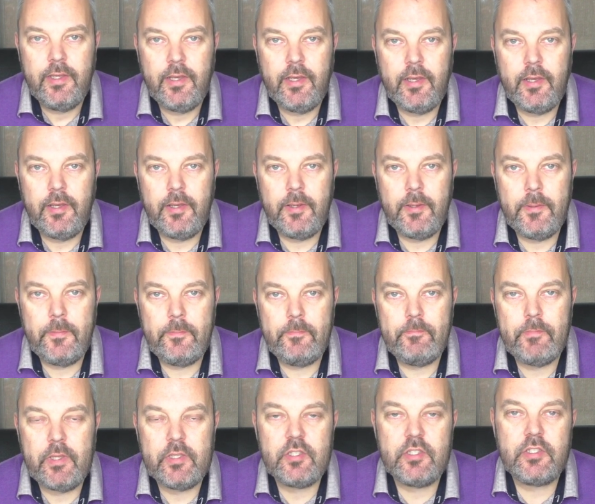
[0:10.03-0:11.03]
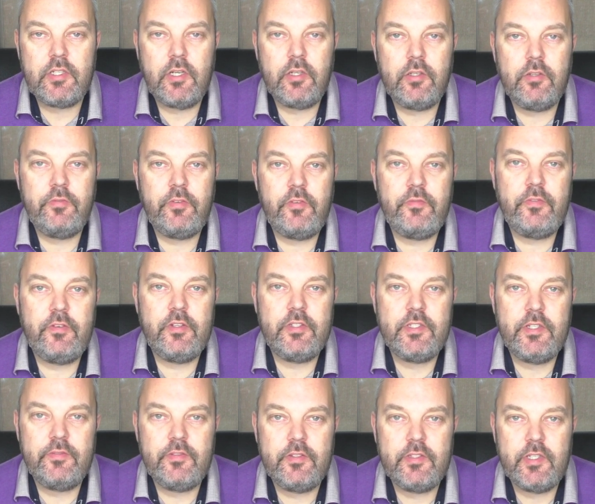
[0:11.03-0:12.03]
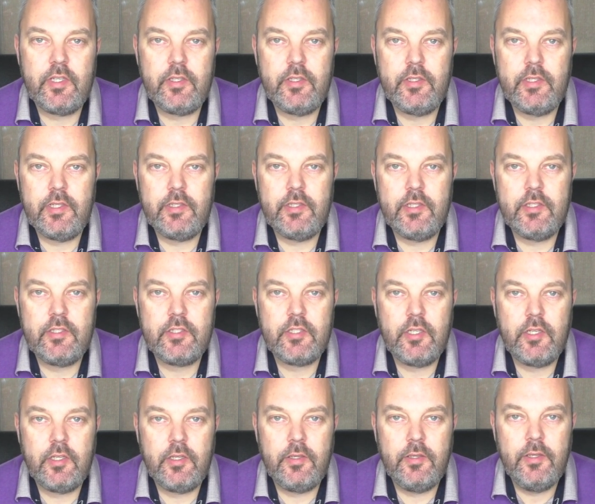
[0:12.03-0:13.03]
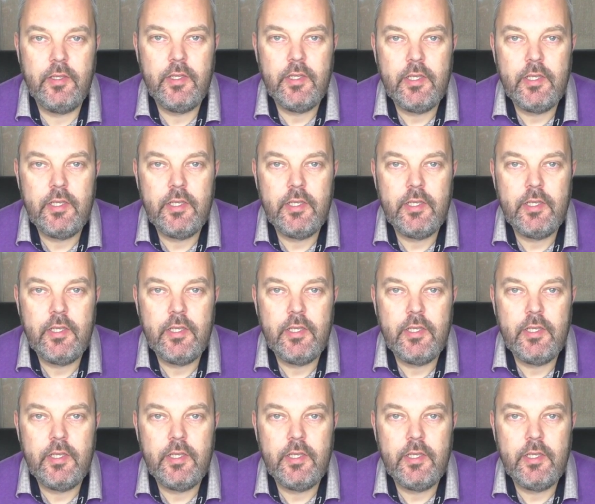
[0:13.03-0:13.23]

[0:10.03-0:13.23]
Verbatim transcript: Um, and to start off, I first have to tell you that this uh,